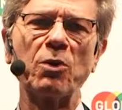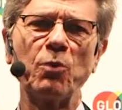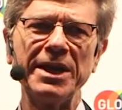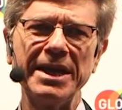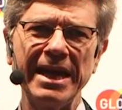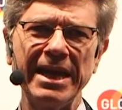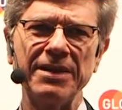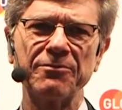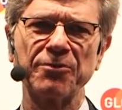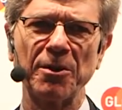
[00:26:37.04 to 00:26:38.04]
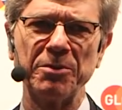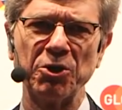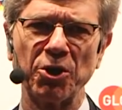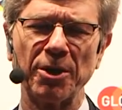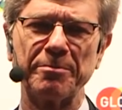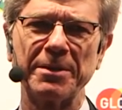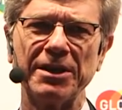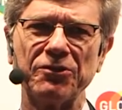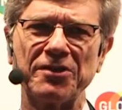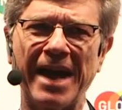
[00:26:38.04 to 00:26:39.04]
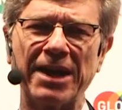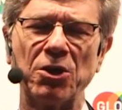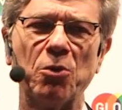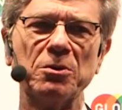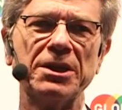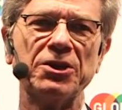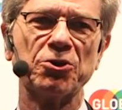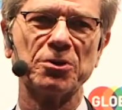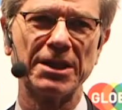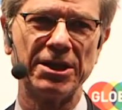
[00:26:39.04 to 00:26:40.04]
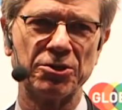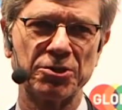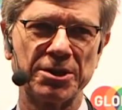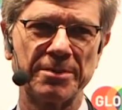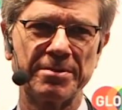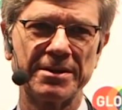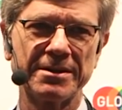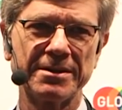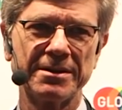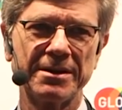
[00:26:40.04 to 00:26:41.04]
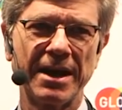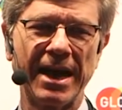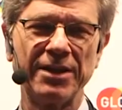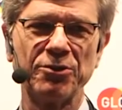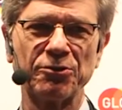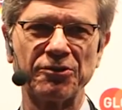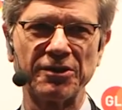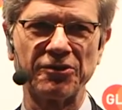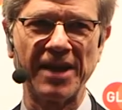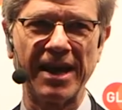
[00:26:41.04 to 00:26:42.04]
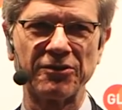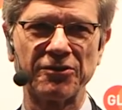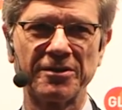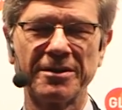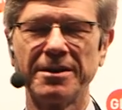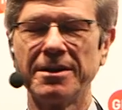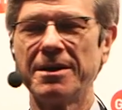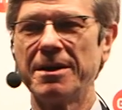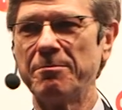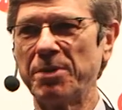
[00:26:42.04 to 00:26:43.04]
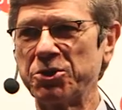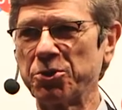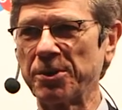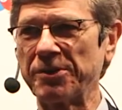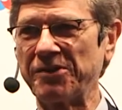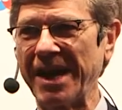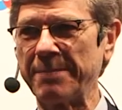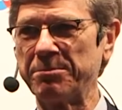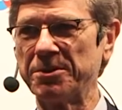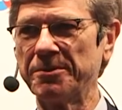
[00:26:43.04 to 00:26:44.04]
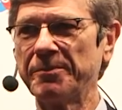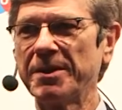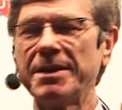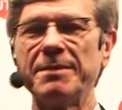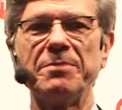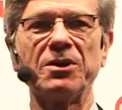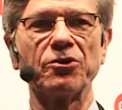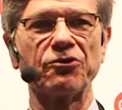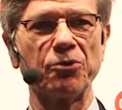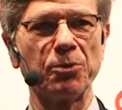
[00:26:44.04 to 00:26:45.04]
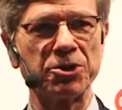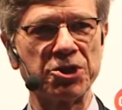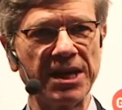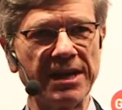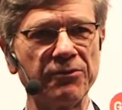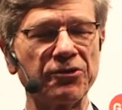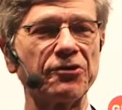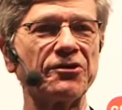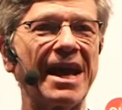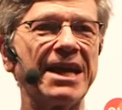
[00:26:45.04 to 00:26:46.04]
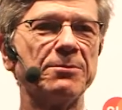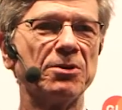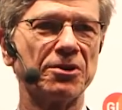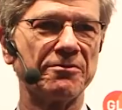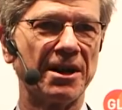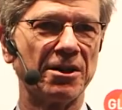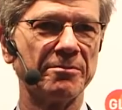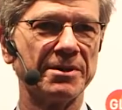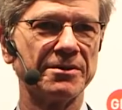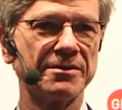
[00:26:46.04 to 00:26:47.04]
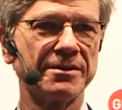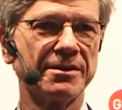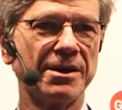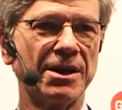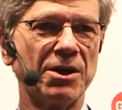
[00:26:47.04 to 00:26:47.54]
what we need from Europe is not only your leadership and your success, but your example. Because to achieve sustainable development